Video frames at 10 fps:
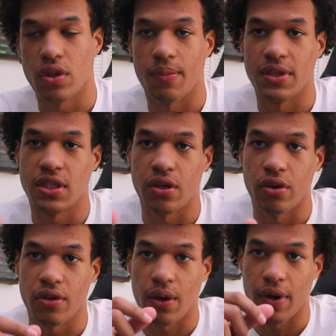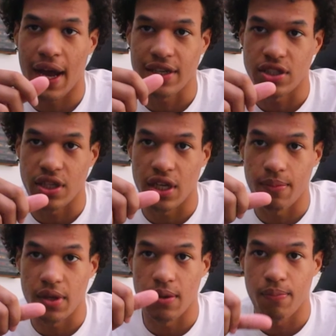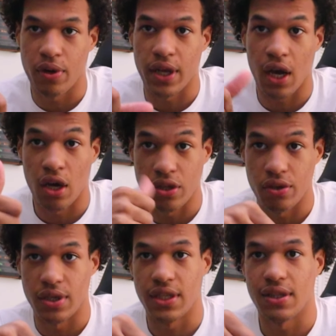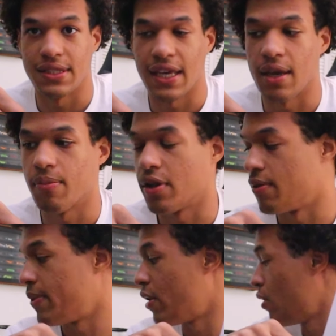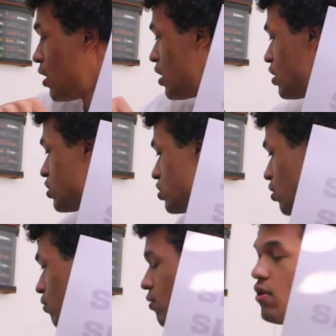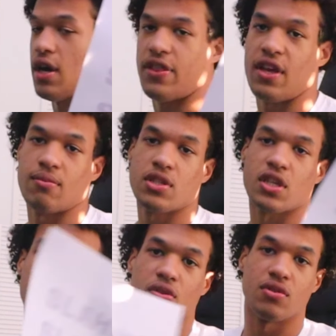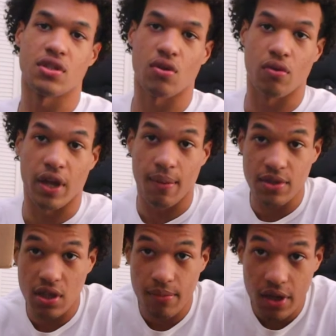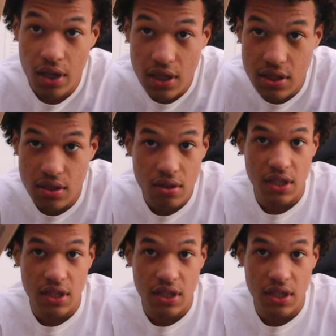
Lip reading: the material that we're actually going to be putting underneath the tape on the belt. So I think I'm just going to use this old Amazon box.